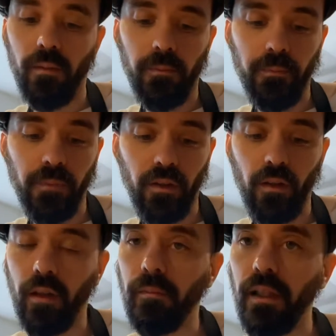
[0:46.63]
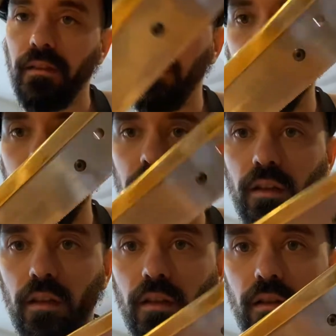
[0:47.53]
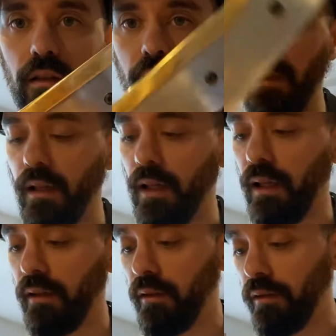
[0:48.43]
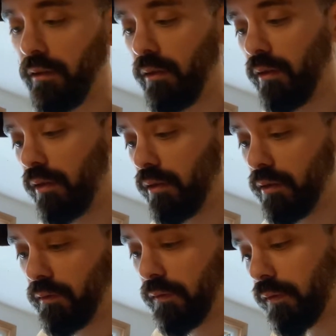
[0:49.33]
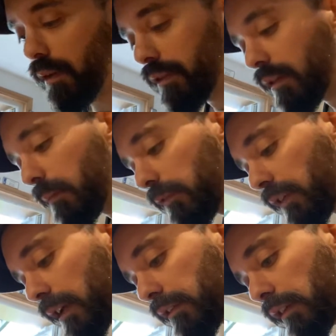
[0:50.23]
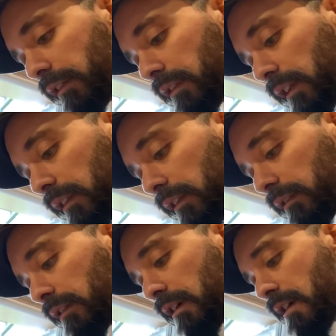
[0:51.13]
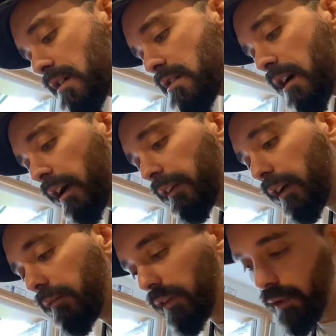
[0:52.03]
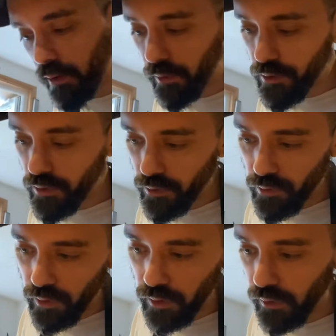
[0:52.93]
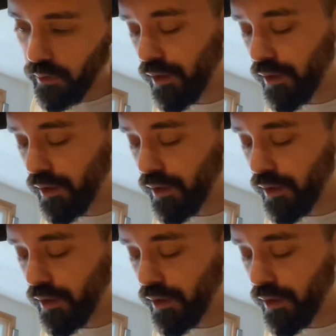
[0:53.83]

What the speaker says: So I'm back to using handsaw for some fret slotting, and I'm very much enjoying it.